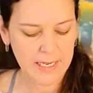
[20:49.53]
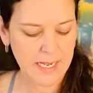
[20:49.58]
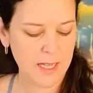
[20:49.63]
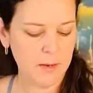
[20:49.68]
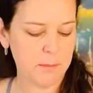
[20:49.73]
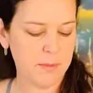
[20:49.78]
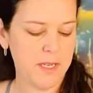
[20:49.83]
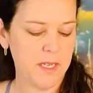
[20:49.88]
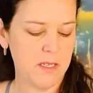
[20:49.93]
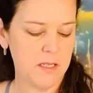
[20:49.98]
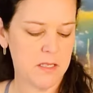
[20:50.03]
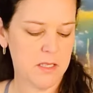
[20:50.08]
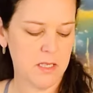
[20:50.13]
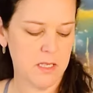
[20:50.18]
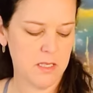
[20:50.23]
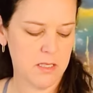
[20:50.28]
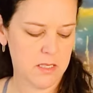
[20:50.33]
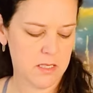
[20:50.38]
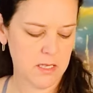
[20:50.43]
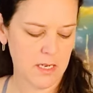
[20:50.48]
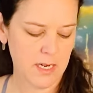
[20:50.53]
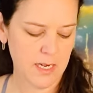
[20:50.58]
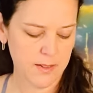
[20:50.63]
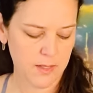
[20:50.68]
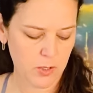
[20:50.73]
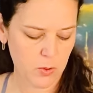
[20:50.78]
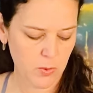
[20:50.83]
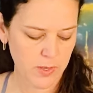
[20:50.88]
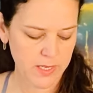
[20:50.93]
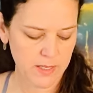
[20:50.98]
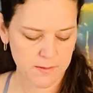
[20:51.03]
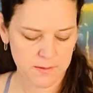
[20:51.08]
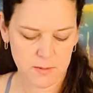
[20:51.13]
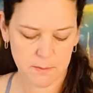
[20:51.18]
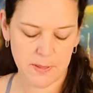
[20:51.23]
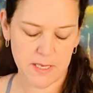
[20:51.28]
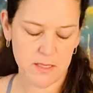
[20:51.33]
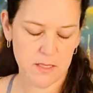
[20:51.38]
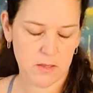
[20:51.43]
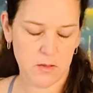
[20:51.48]
at peace inside. The Queen of
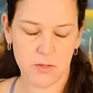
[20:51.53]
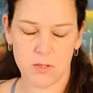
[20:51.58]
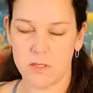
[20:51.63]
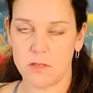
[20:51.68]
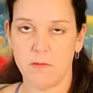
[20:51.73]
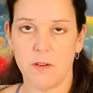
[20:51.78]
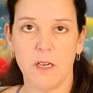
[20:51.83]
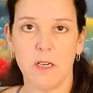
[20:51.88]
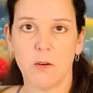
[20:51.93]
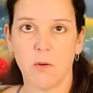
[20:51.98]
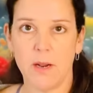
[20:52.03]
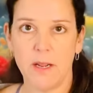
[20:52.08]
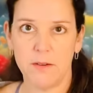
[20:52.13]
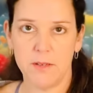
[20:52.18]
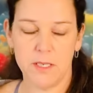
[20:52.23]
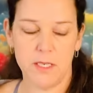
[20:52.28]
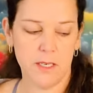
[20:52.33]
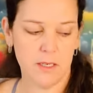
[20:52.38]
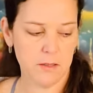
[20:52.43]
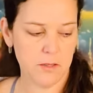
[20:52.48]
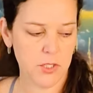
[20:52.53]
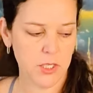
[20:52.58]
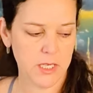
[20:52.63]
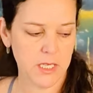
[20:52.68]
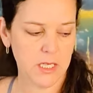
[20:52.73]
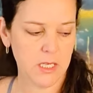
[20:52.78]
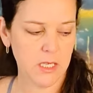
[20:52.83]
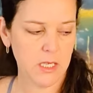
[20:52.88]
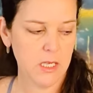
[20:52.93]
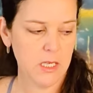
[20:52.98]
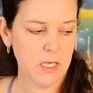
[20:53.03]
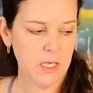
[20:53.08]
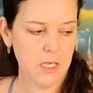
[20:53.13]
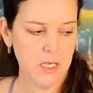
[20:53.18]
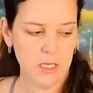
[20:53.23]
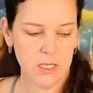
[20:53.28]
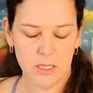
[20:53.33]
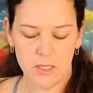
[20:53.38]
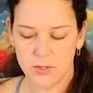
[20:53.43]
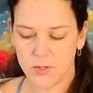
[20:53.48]
Pentacles is very grounded energy.
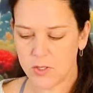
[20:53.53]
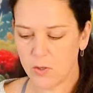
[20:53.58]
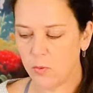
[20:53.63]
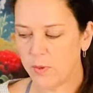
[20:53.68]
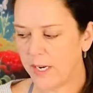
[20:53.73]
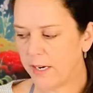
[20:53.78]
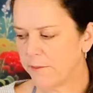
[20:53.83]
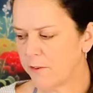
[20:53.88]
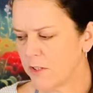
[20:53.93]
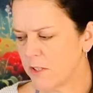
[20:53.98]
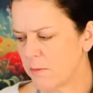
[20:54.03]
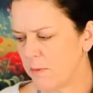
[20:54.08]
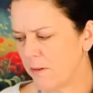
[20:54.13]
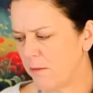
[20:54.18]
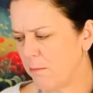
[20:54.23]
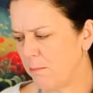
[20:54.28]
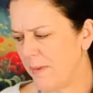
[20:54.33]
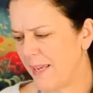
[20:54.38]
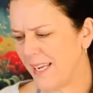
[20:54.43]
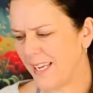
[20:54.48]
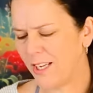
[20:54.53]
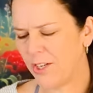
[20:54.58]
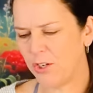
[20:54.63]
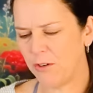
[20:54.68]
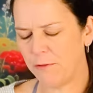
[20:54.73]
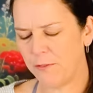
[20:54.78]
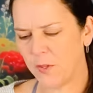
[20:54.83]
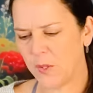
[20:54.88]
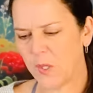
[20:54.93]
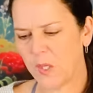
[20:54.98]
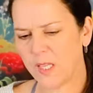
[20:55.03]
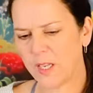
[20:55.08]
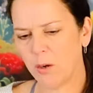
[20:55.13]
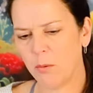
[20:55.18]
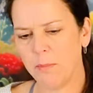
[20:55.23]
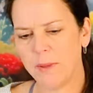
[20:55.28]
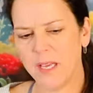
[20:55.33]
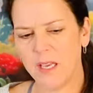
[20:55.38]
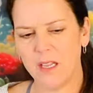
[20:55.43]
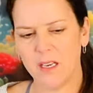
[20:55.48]
So whatever has been making you feel a little
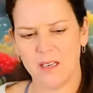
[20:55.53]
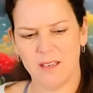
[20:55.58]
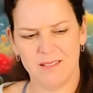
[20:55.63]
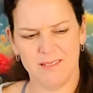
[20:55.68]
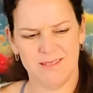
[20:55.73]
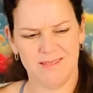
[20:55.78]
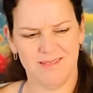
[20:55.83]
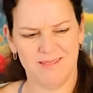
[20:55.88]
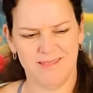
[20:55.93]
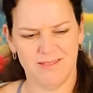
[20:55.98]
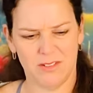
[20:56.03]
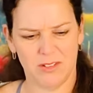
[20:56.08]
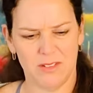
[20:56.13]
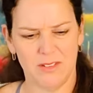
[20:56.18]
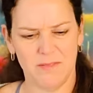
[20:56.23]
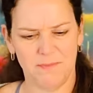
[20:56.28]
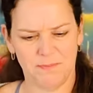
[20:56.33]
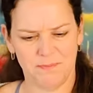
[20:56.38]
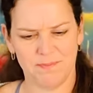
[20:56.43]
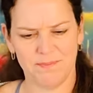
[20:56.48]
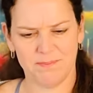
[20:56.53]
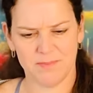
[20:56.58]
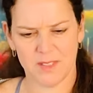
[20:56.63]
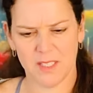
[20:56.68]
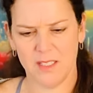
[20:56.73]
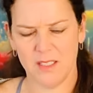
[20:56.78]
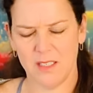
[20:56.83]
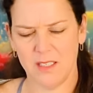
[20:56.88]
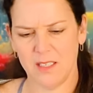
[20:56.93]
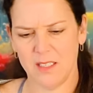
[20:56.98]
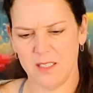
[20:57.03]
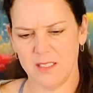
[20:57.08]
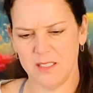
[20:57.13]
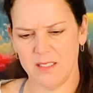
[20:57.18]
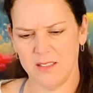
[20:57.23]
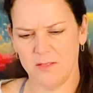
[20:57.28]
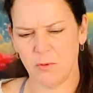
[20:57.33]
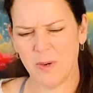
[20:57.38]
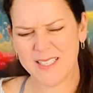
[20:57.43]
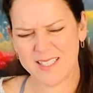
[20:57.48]
bit mm,
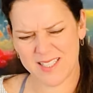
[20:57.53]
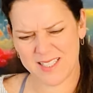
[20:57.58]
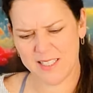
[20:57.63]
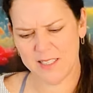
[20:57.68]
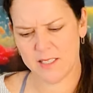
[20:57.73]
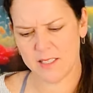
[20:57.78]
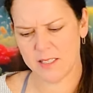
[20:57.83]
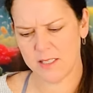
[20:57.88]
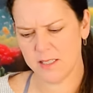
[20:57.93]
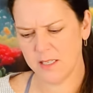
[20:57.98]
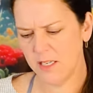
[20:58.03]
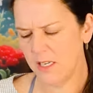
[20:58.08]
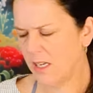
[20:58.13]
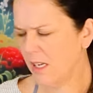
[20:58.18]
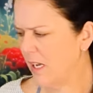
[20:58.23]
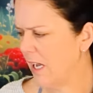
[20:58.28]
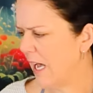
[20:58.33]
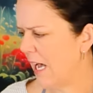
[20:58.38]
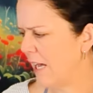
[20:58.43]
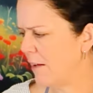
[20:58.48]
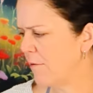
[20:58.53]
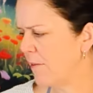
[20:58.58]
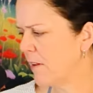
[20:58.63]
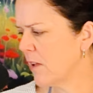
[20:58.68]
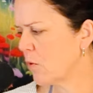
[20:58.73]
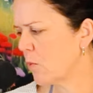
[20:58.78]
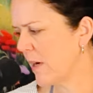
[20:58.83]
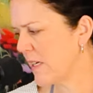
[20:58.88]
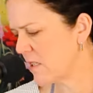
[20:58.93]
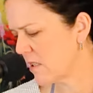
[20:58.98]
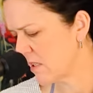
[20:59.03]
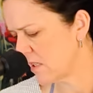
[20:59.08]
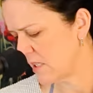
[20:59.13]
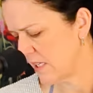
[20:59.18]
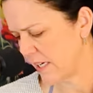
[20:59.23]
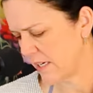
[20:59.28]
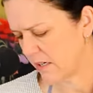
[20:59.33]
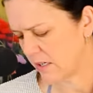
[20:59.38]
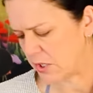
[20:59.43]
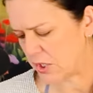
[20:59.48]
restless. I feel a restless
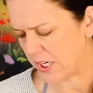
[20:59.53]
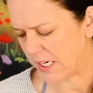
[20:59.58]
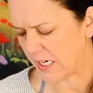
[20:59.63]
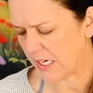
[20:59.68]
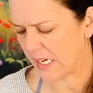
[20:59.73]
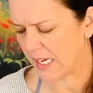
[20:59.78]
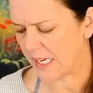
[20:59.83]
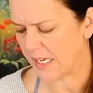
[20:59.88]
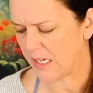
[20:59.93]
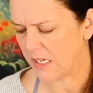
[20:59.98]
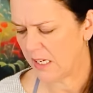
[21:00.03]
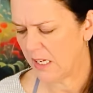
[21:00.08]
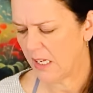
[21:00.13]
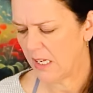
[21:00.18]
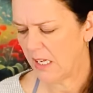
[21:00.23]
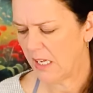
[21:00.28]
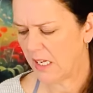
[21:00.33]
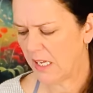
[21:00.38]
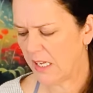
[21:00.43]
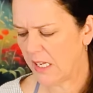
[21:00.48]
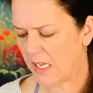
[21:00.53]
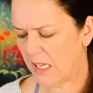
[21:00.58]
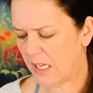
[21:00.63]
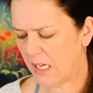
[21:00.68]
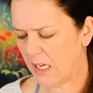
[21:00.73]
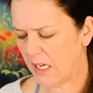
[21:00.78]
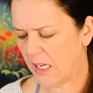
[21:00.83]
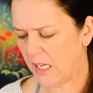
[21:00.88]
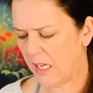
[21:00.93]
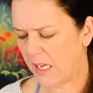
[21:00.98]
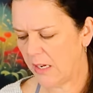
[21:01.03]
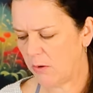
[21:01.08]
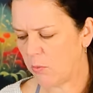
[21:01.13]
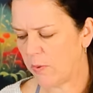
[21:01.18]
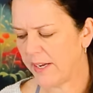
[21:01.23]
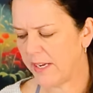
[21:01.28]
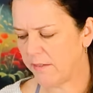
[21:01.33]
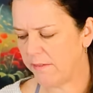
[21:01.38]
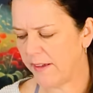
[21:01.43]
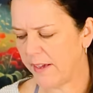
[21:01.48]
energy and a
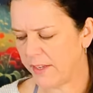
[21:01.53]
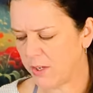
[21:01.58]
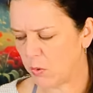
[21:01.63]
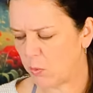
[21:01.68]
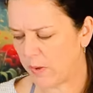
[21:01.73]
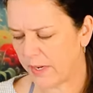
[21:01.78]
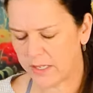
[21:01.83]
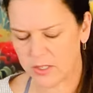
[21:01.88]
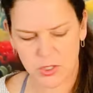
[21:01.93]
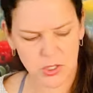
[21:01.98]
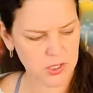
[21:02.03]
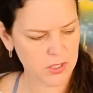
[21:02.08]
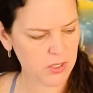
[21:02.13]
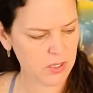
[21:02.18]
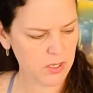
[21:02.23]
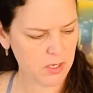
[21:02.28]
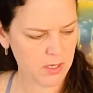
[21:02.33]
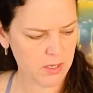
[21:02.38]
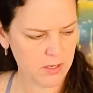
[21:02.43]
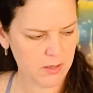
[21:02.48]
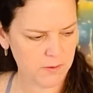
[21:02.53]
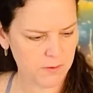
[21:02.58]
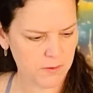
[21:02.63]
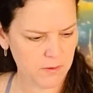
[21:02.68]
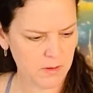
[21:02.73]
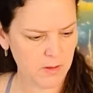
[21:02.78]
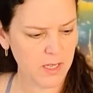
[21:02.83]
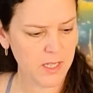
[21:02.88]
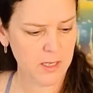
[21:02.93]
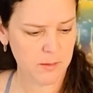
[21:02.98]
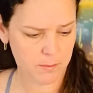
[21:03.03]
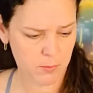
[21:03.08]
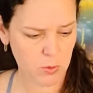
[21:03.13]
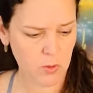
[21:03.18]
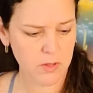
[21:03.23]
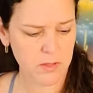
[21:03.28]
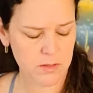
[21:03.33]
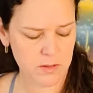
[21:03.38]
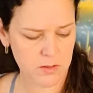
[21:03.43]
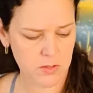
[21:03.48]
reevaluation of an
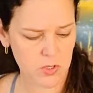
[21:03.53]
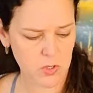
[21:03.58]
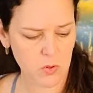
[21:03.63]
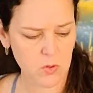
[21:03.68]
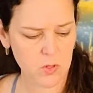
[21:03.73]
important soul